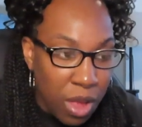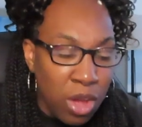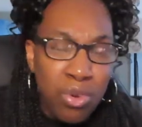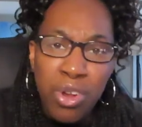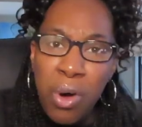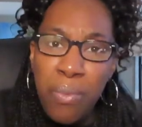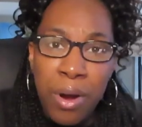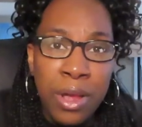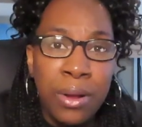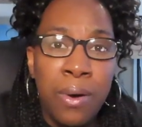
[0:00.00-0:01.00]
you know,
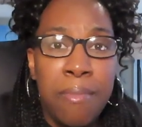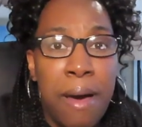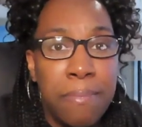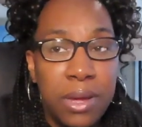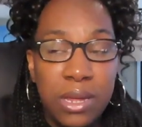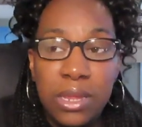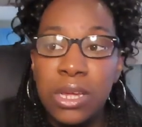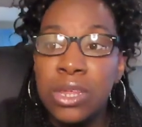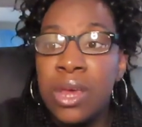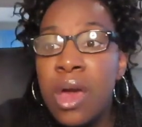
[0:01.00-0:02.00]
working on my
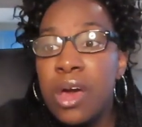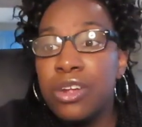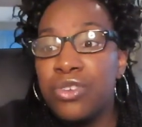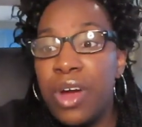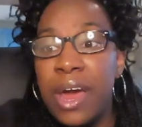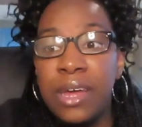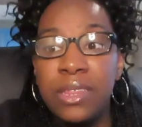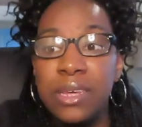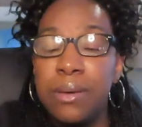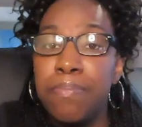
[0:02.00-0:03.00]
business, trying
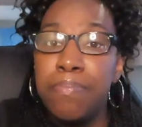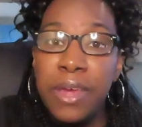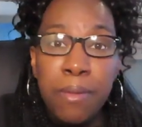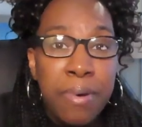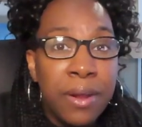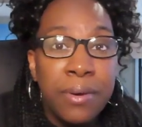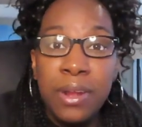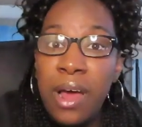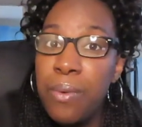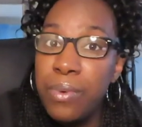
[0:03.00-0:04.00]
to be better
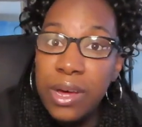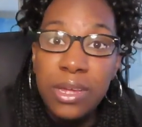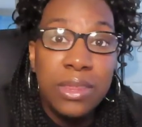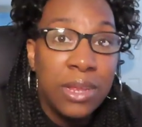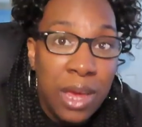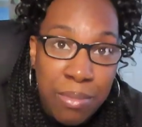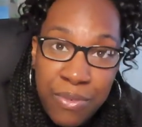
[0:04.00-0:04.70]
than I was the day